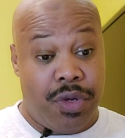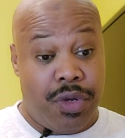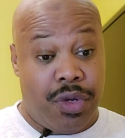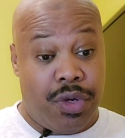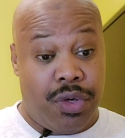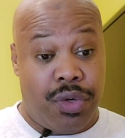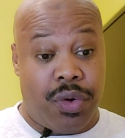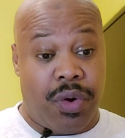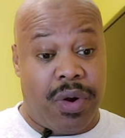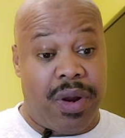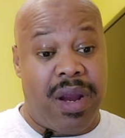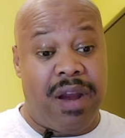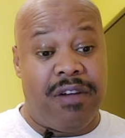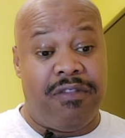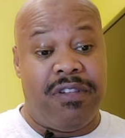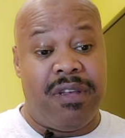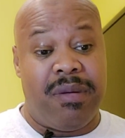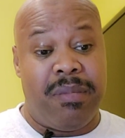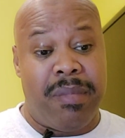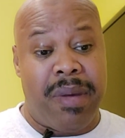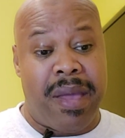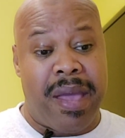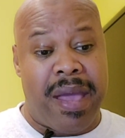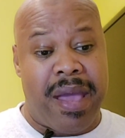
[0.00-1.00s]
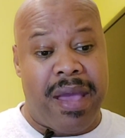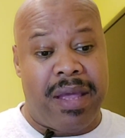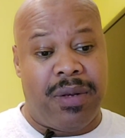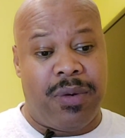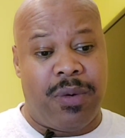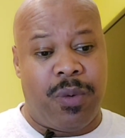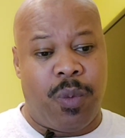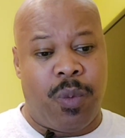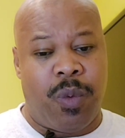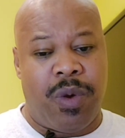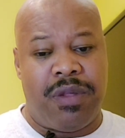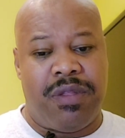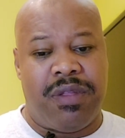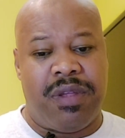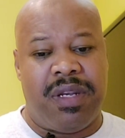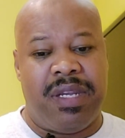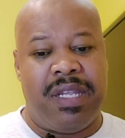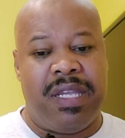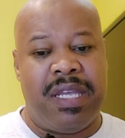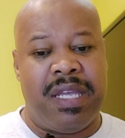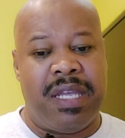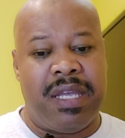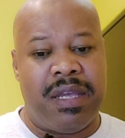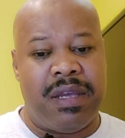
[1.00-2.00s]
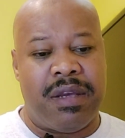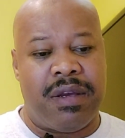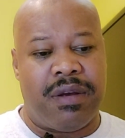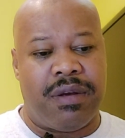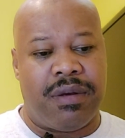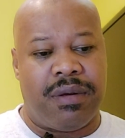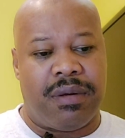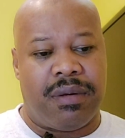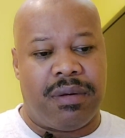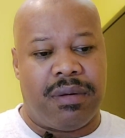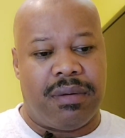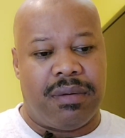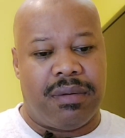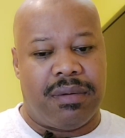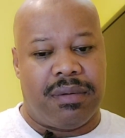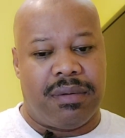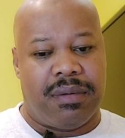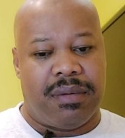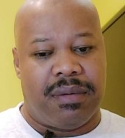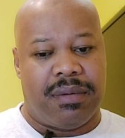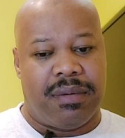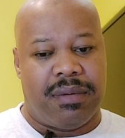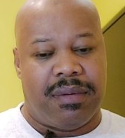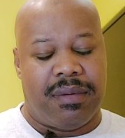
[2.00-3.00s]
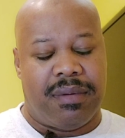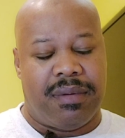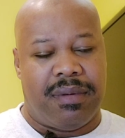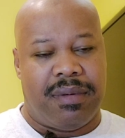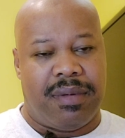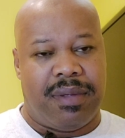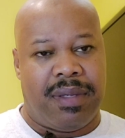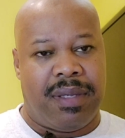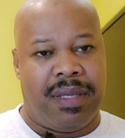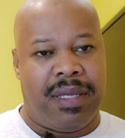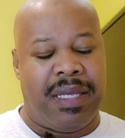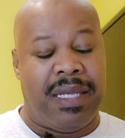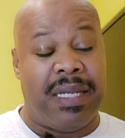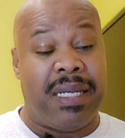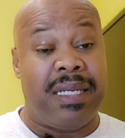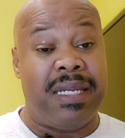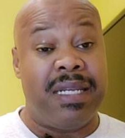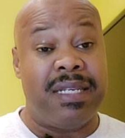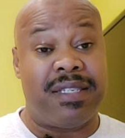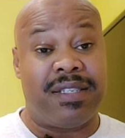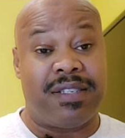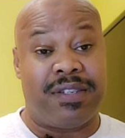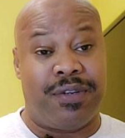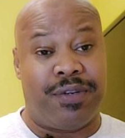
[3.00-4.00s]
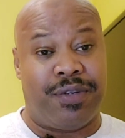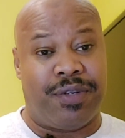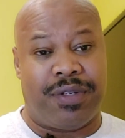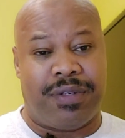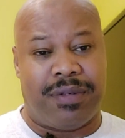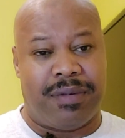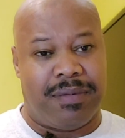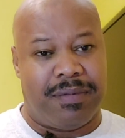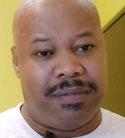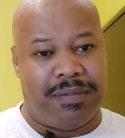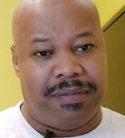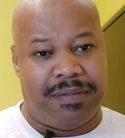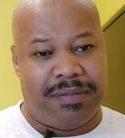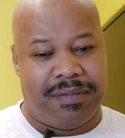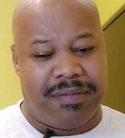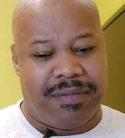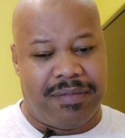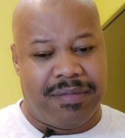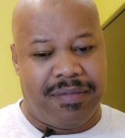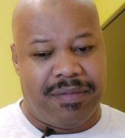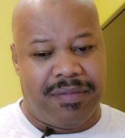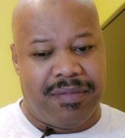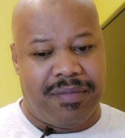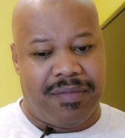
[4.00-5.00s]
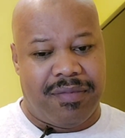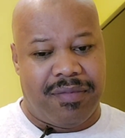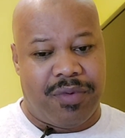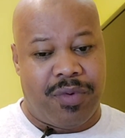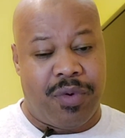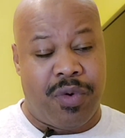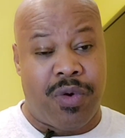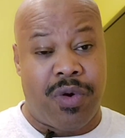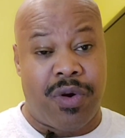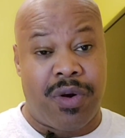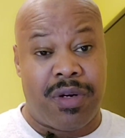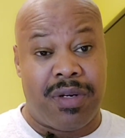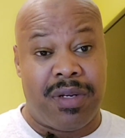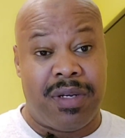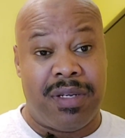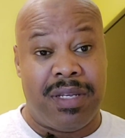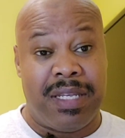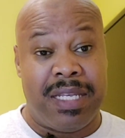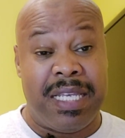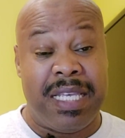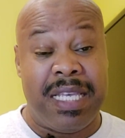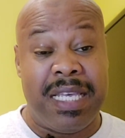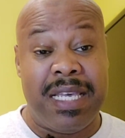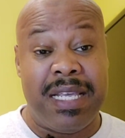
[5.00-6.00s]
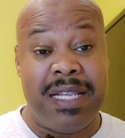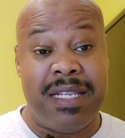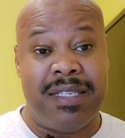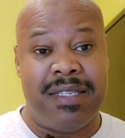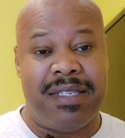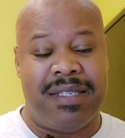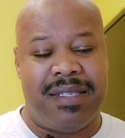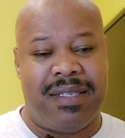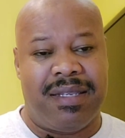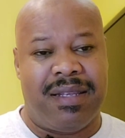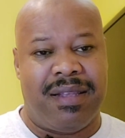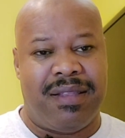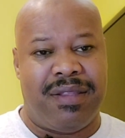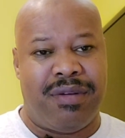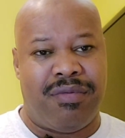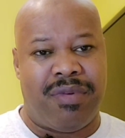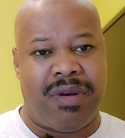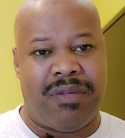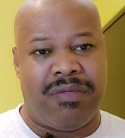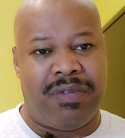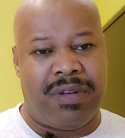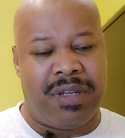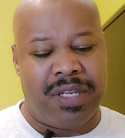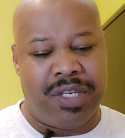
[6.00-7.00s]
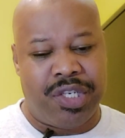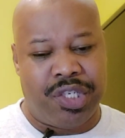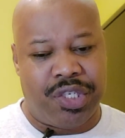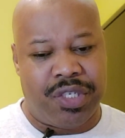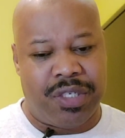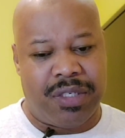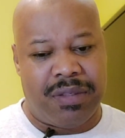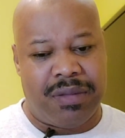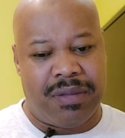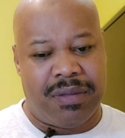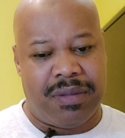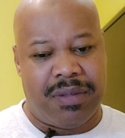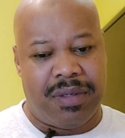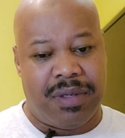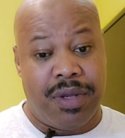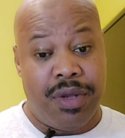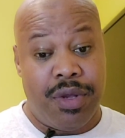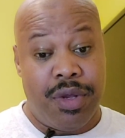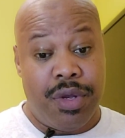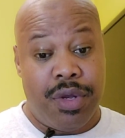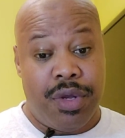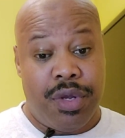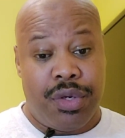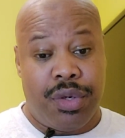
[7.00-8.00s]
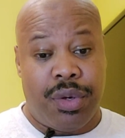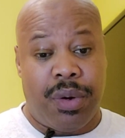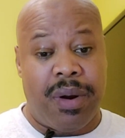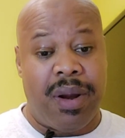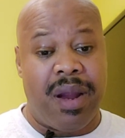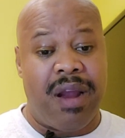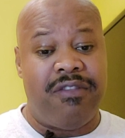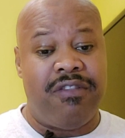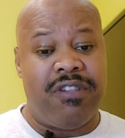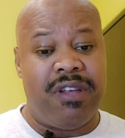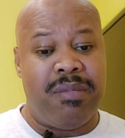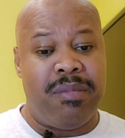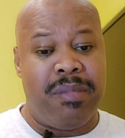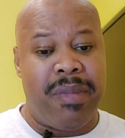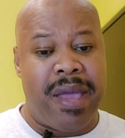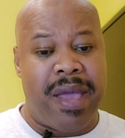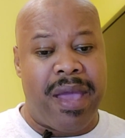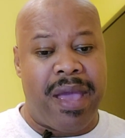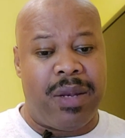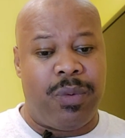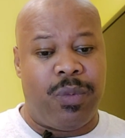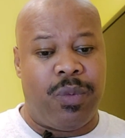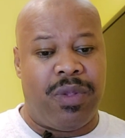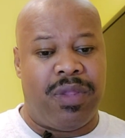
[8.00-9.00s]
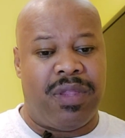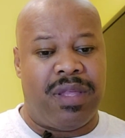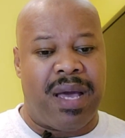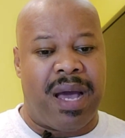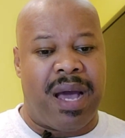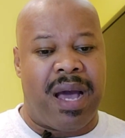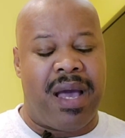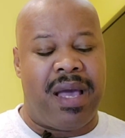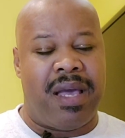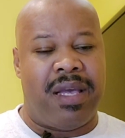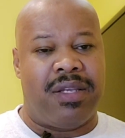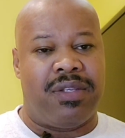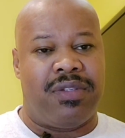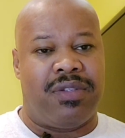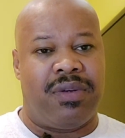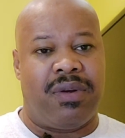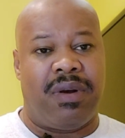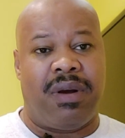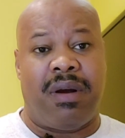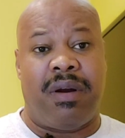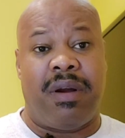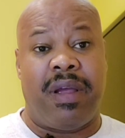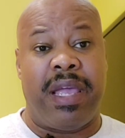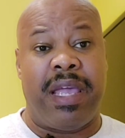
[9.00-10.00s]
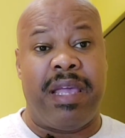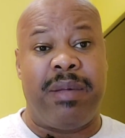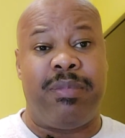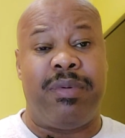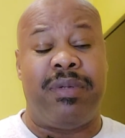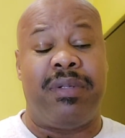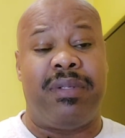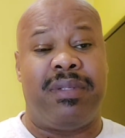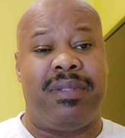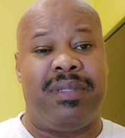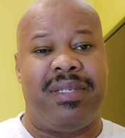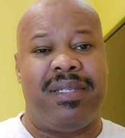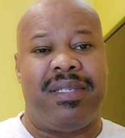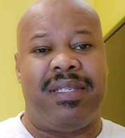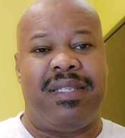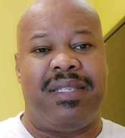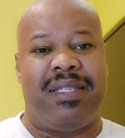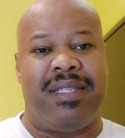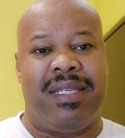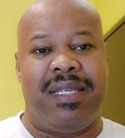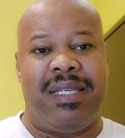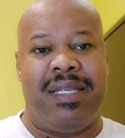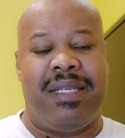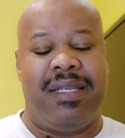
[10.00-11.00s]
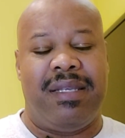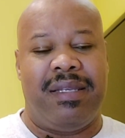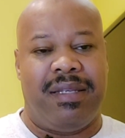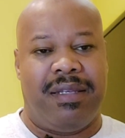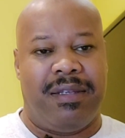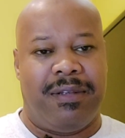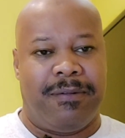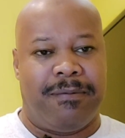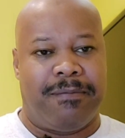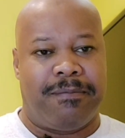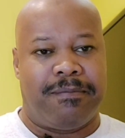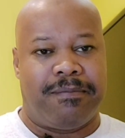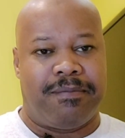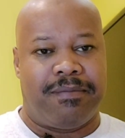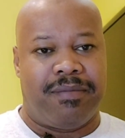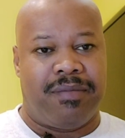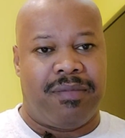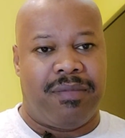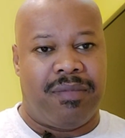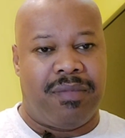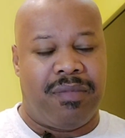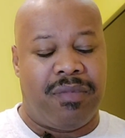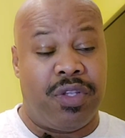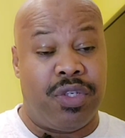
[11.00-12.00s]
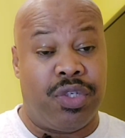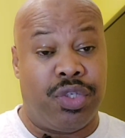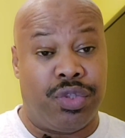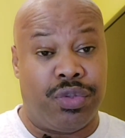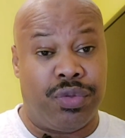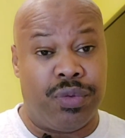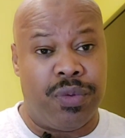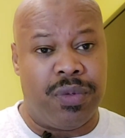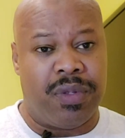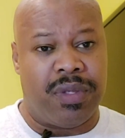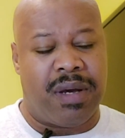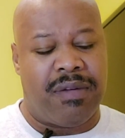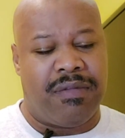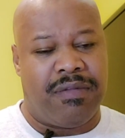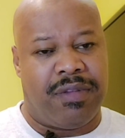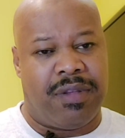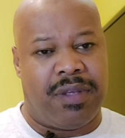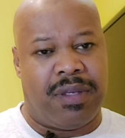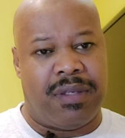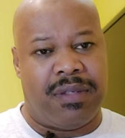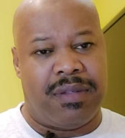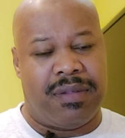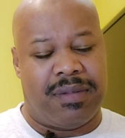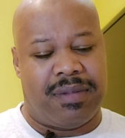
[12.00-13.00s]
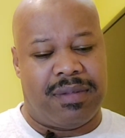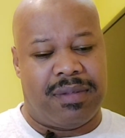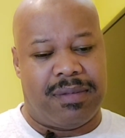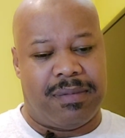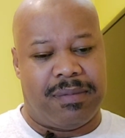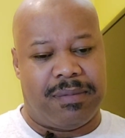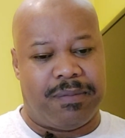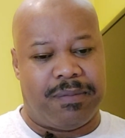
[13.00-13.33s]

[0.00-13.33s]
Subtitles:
nor every man with an ear a listener or heeds the revelation, nor every man with eyes are able to see the truth of things.